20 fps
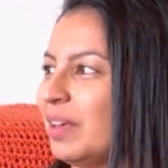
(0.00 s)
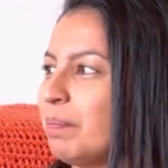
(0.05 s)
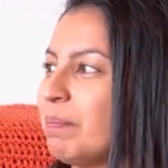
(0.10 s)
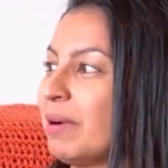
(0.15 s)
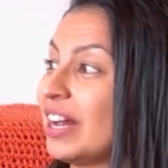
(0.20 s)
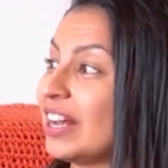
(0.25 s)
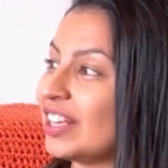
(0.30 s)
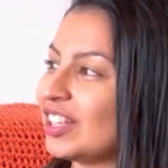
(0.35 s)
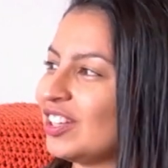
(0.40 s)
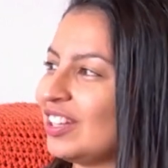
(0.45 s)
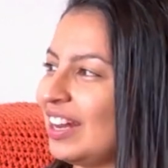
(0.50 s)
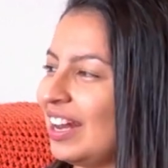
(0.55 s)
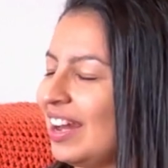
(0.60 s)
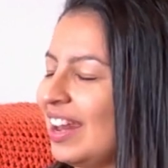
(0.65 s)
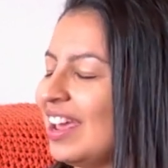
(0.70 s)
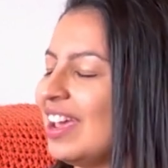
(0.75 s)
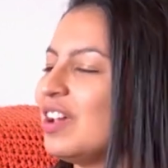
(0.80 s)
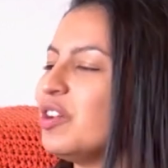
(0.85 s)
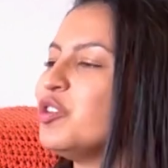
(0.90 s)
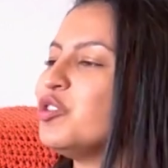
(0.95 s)

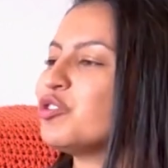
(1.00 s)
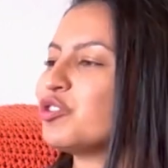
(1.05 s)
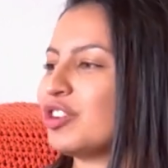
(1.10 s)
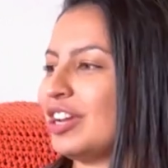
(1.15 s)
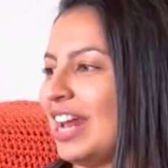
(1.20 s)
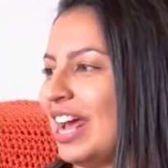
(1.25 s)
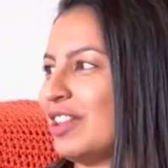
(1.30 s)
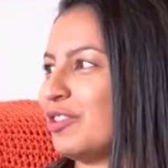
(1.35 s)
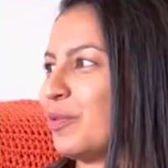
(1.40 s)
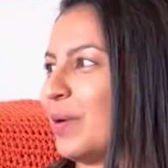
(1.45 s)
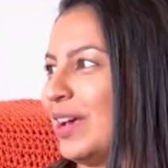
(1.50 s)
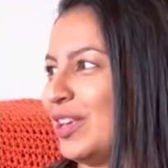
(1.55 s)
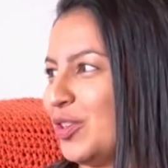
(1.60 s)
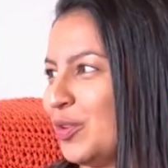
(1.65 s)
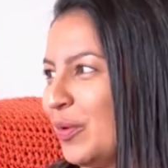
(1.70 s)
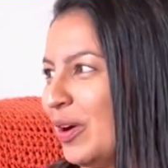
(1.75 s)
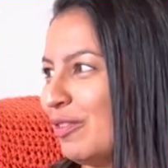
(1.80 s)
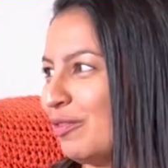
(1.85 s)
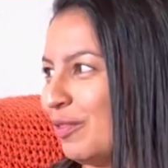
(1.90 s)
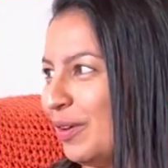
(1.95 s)
Personally, usually I try
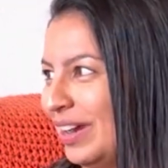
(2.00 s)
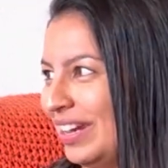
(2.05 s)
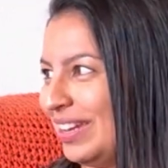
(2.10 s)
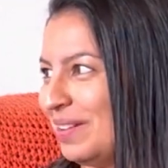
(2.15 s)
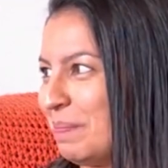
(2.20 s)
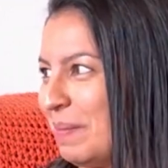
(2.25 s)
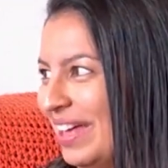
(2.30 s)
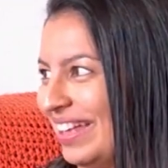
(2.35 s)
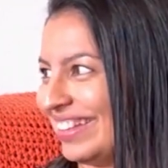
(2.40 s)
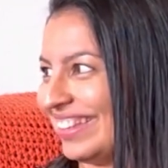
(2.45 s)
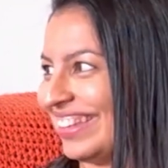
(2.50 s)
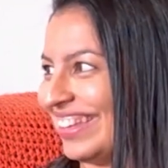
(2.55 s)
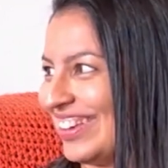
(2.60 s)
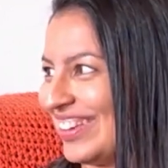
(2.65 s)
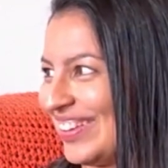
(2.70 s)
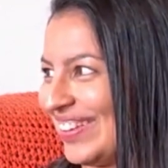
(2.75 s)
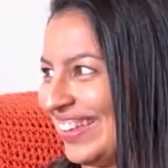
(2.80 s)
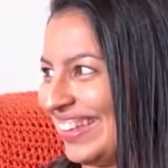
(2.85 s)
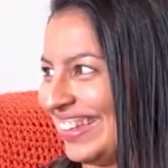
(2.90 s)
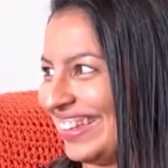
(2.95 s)
to avoid
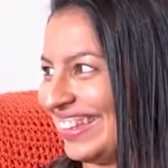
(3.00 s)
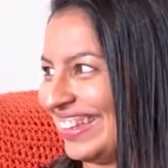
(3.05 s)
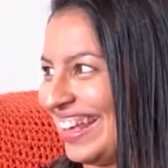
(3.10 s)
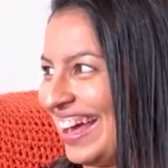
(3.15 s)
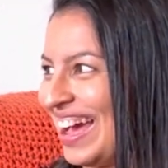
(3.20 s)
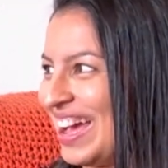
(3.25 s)
messages. Yes.